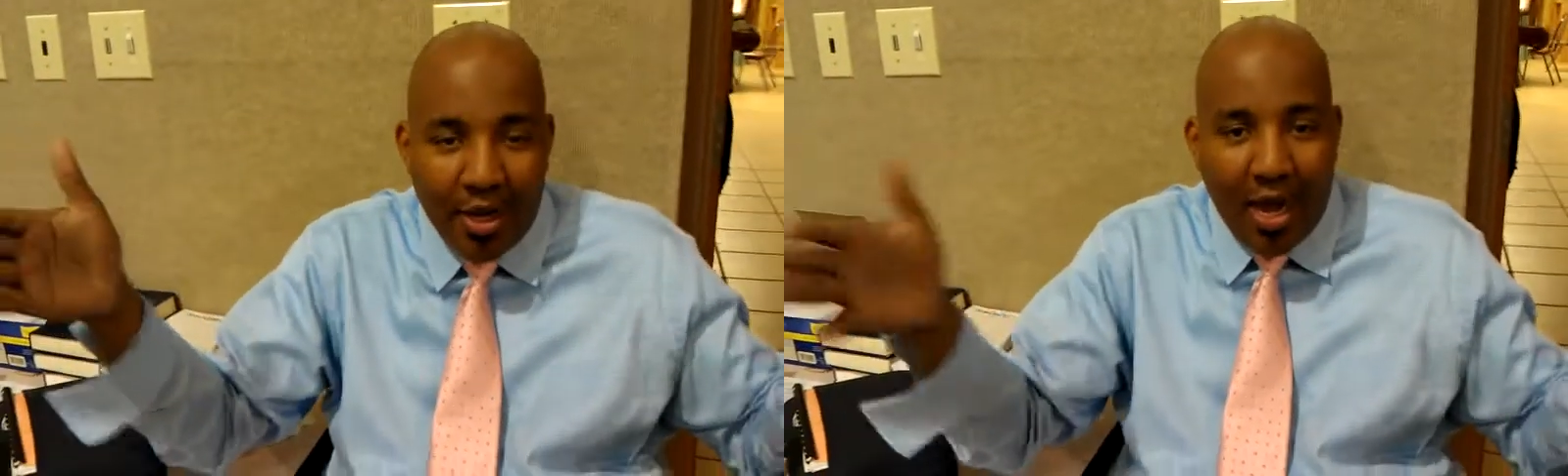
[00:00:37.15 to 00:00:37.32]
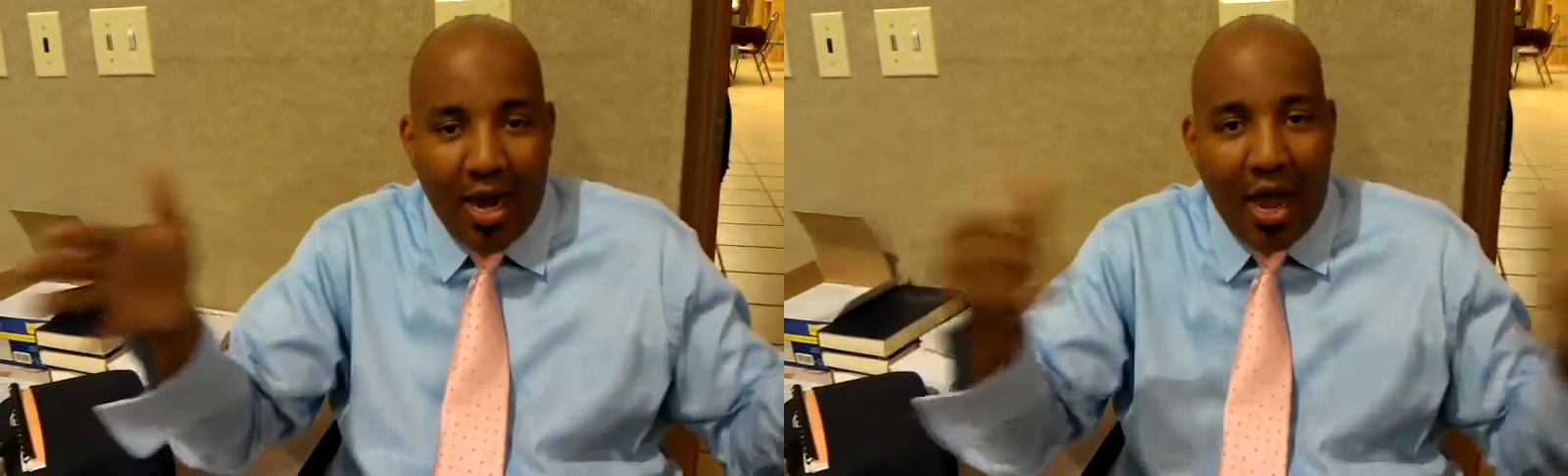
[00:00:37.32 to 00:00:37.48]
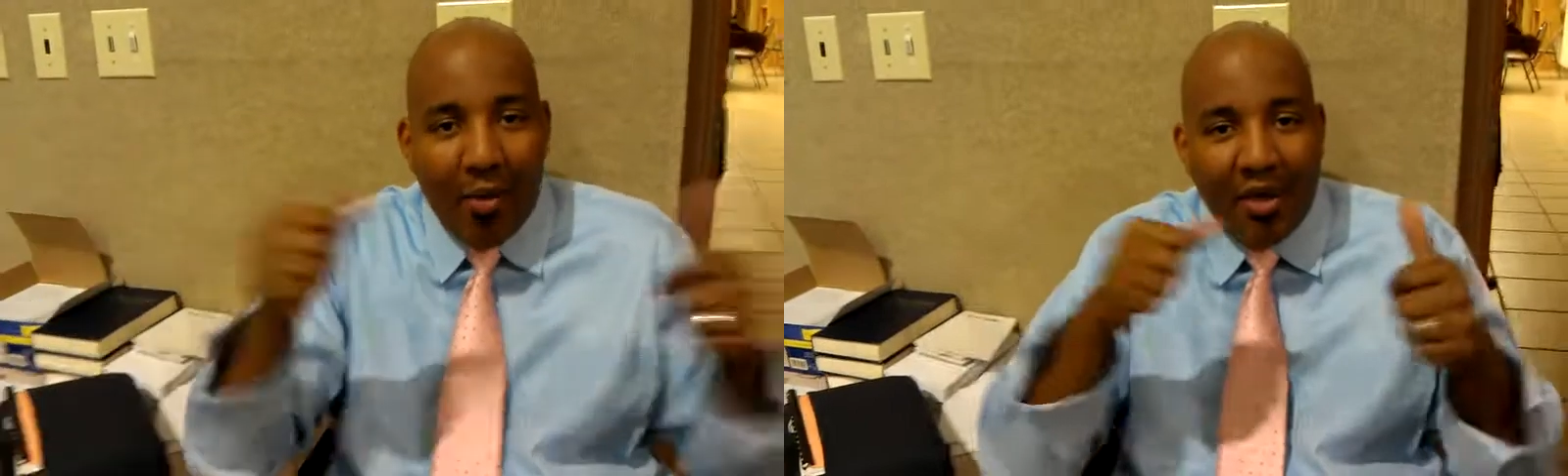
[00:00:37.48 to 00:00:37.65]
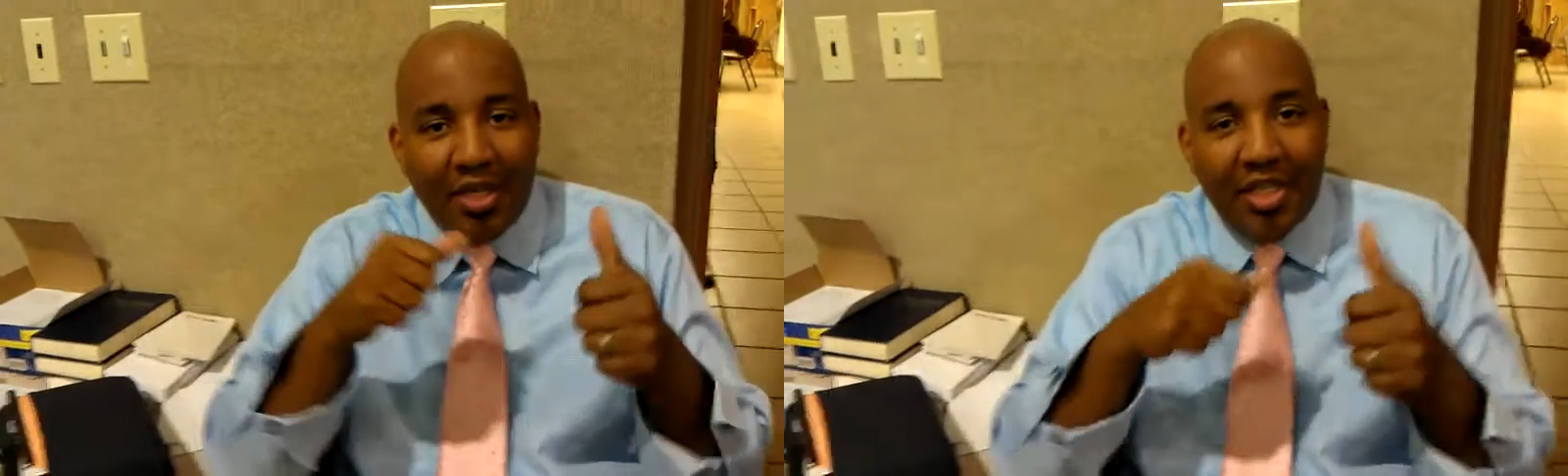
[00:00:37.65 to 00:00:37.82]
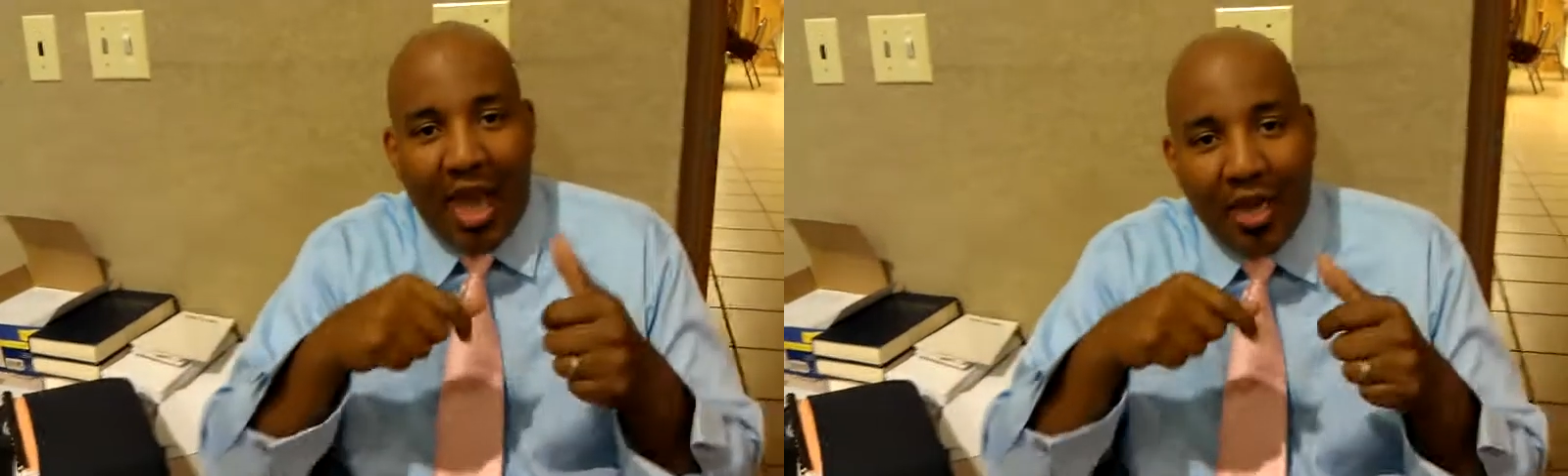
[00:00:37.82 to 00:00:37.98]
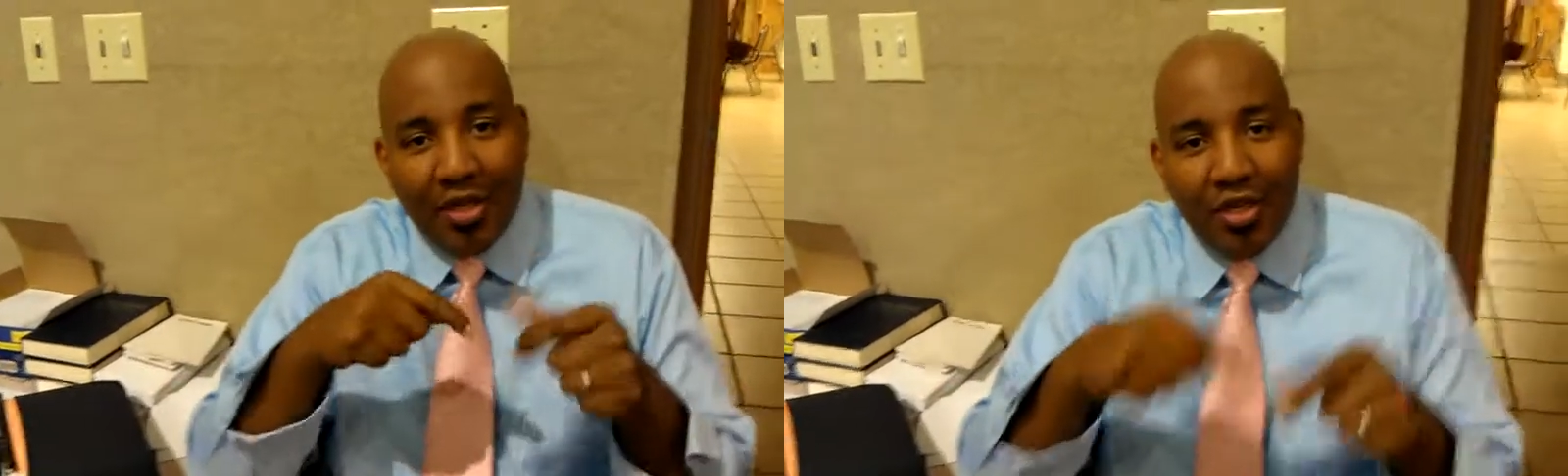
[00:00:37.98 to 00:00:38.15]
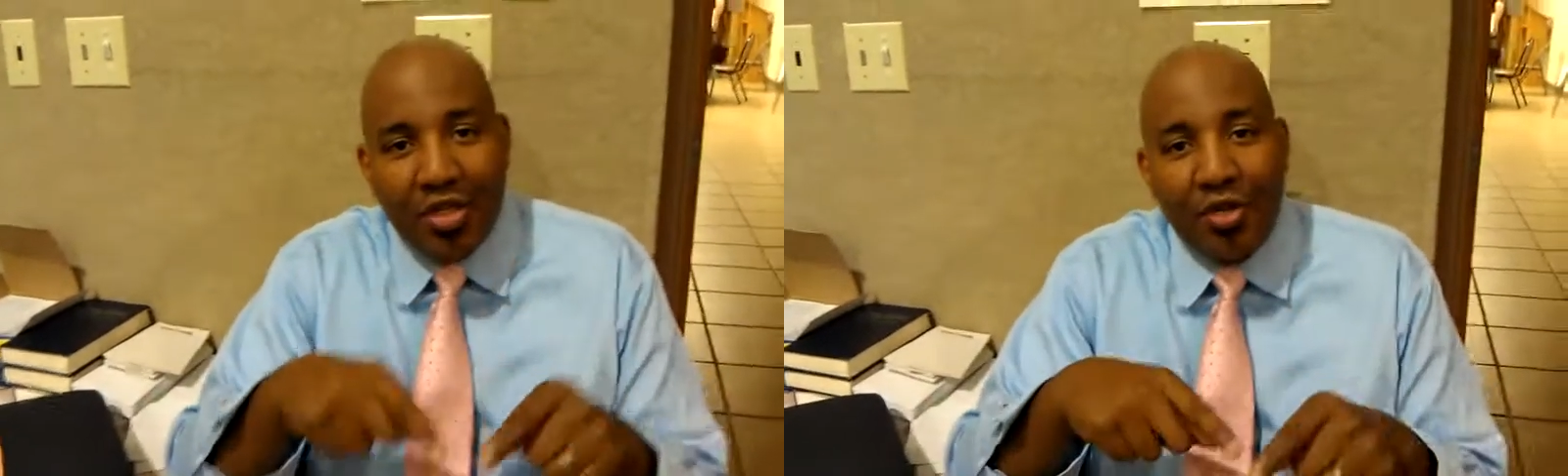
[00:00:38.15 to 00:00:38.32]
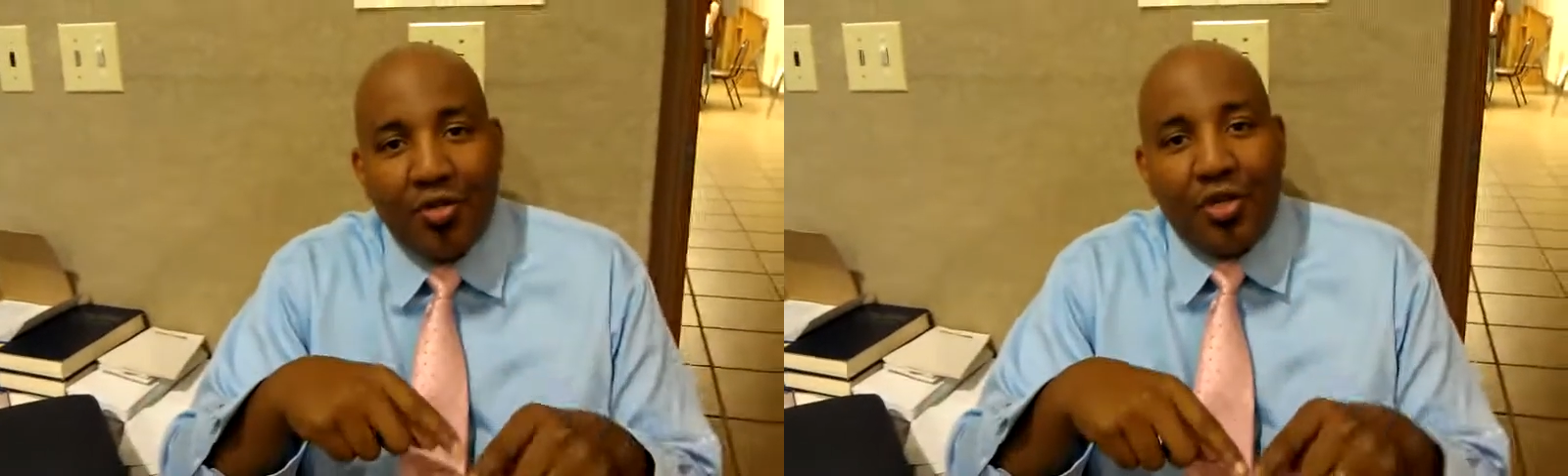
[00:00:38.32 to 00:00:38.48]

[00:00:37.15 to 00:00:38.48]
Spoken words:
And I want to challenge you